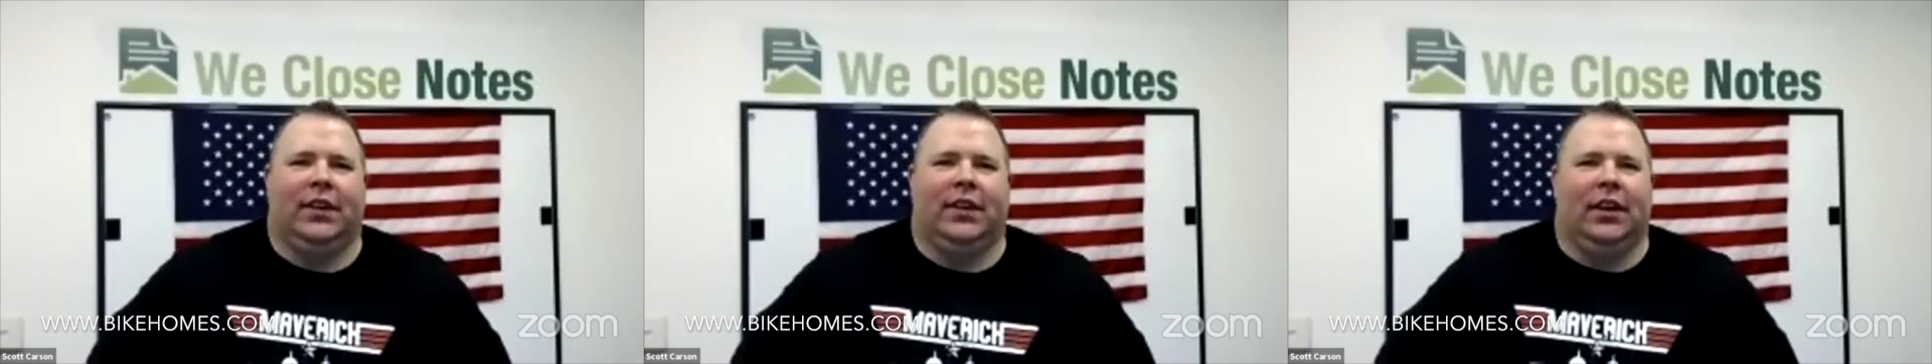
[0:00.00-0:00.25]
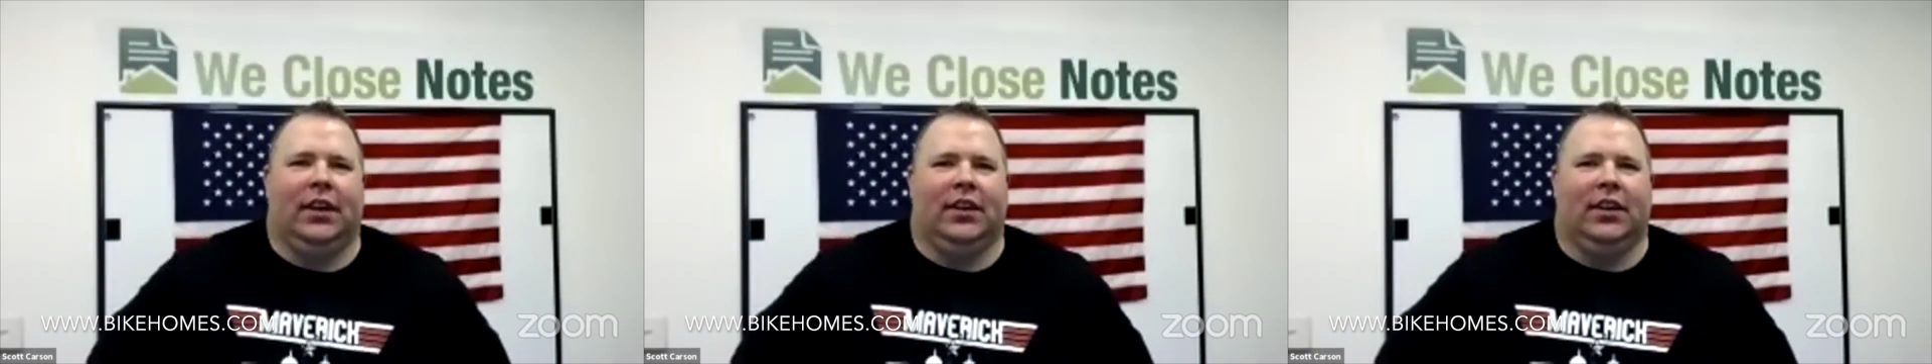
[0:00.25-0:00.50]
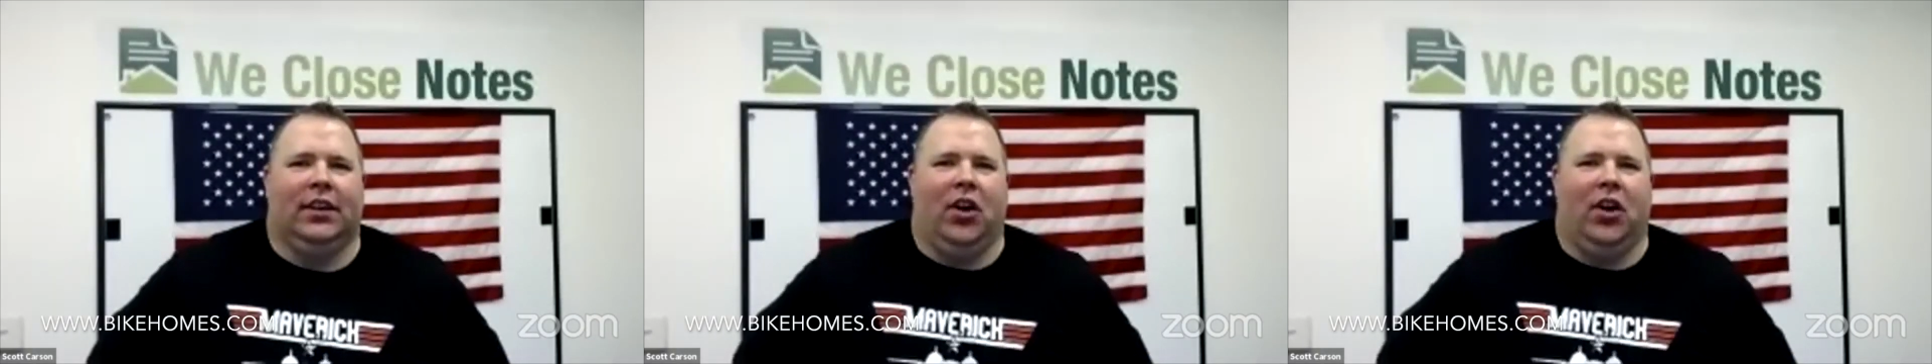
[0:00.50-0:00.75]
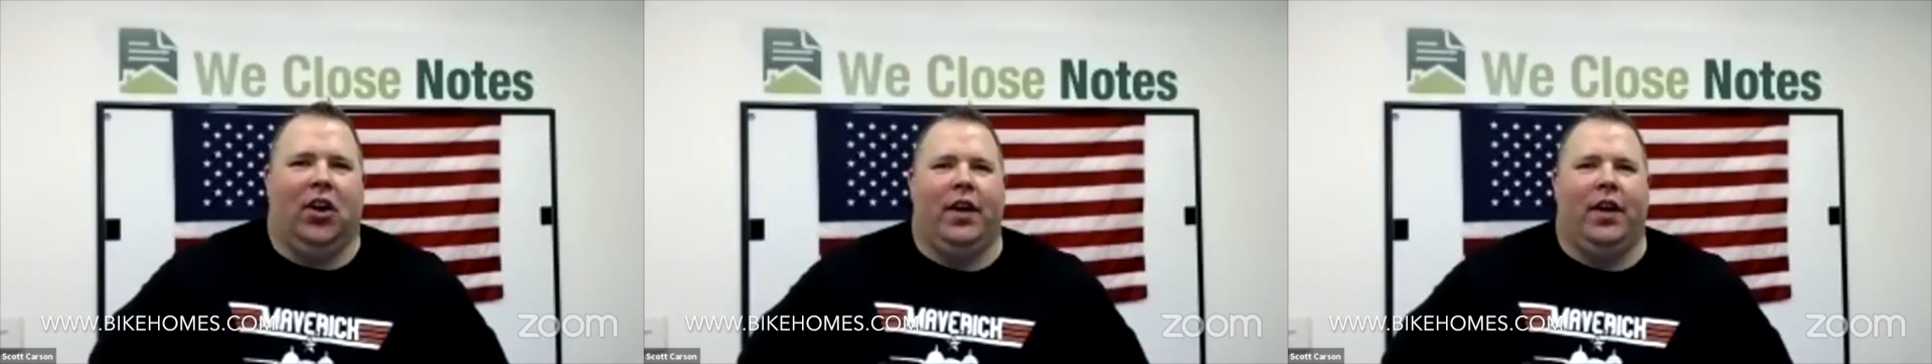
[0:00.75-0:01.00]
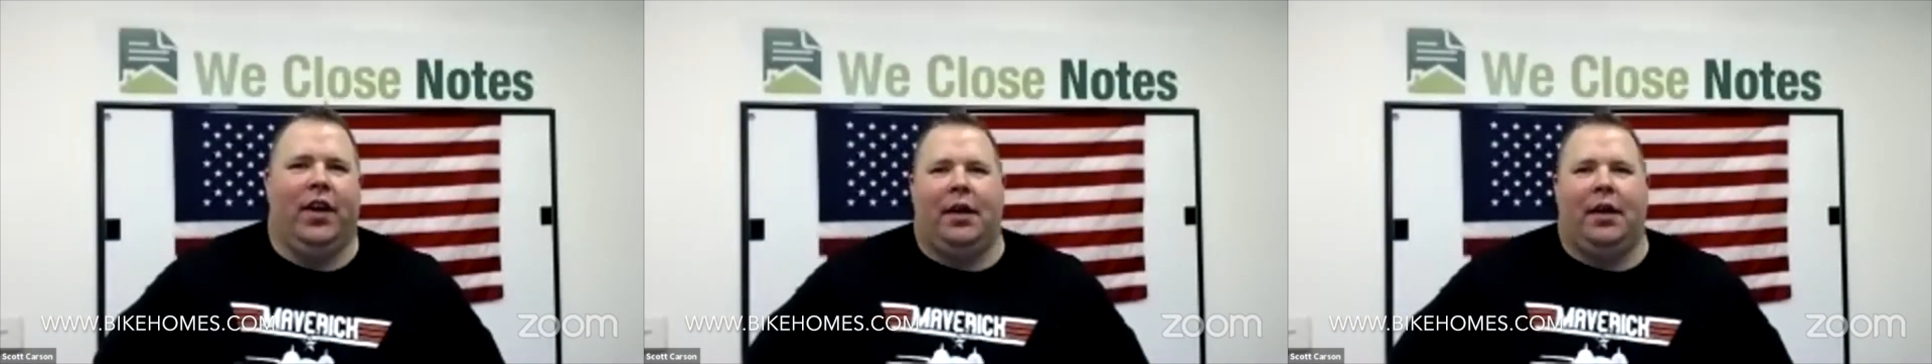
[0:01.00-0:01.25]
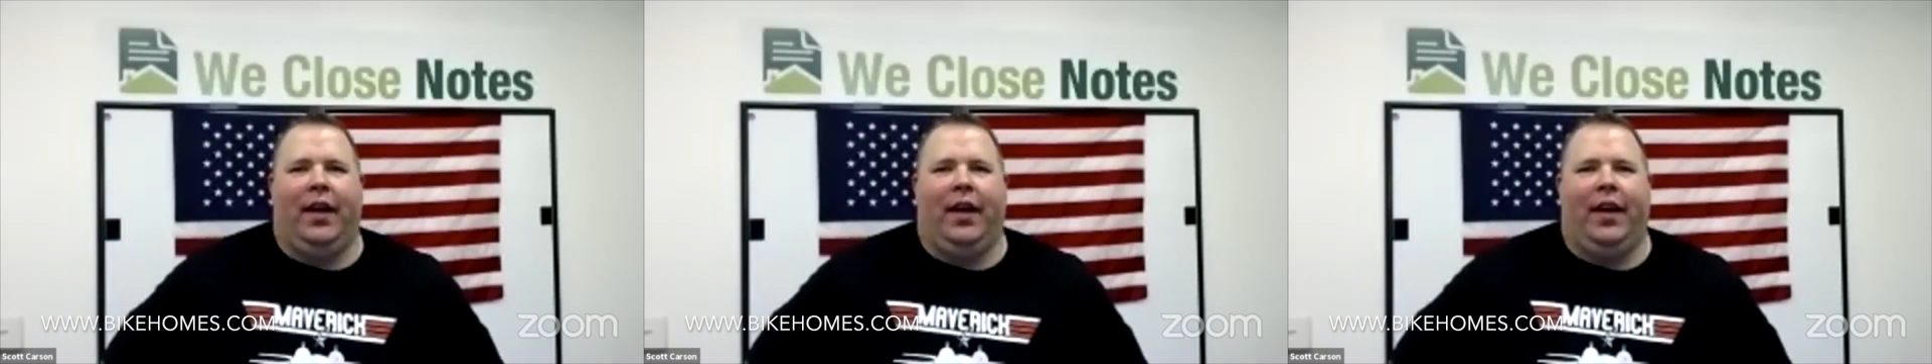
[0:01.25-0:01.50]
you dove in, came to
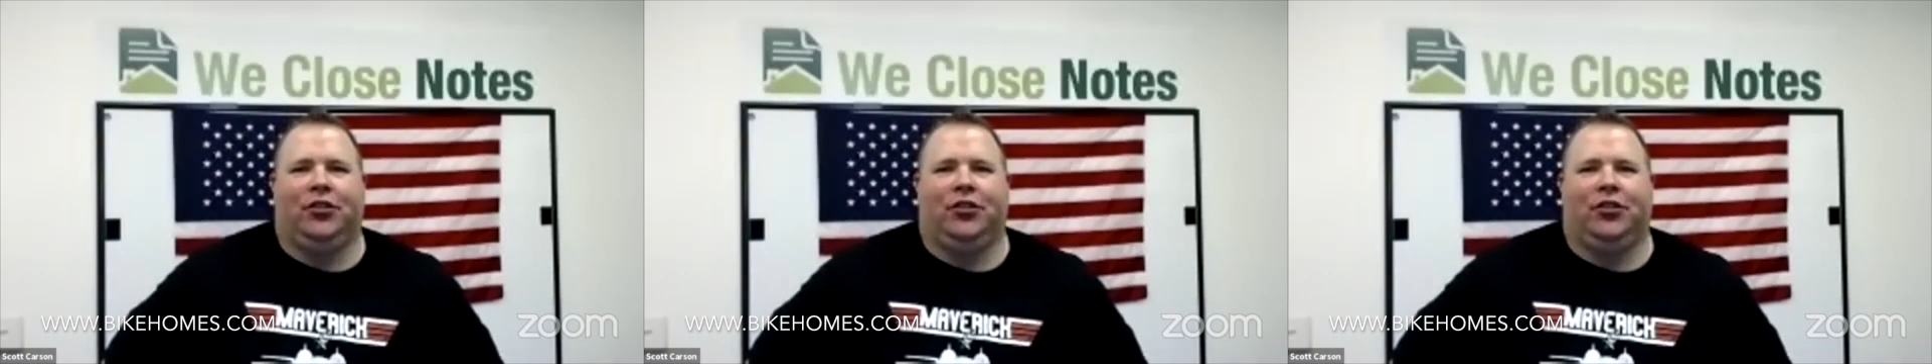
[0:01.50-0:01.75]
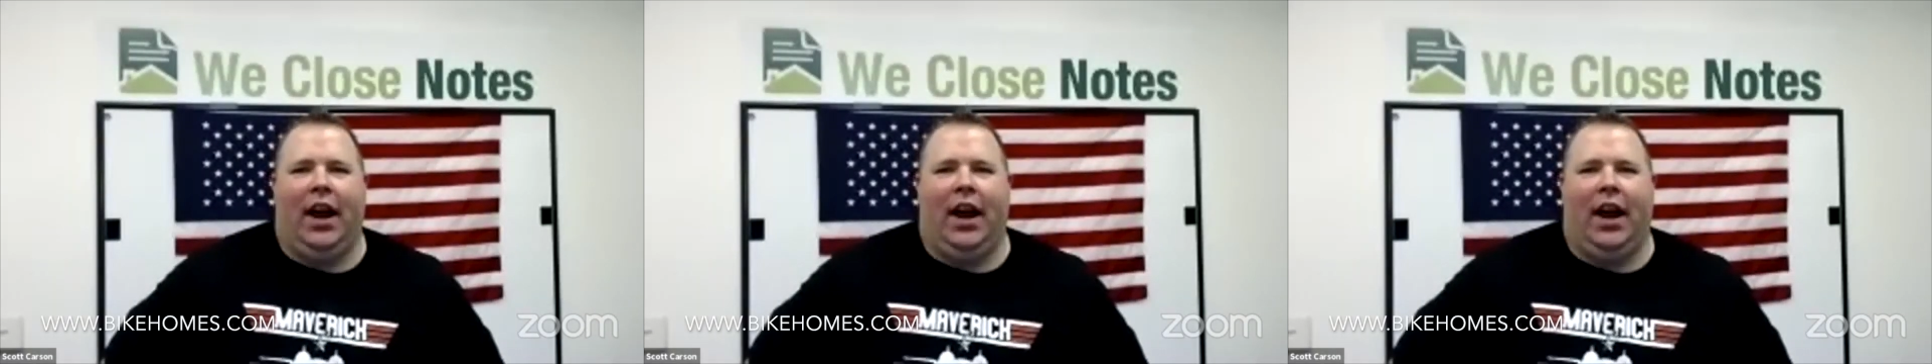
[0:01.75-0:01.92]
Fast Track,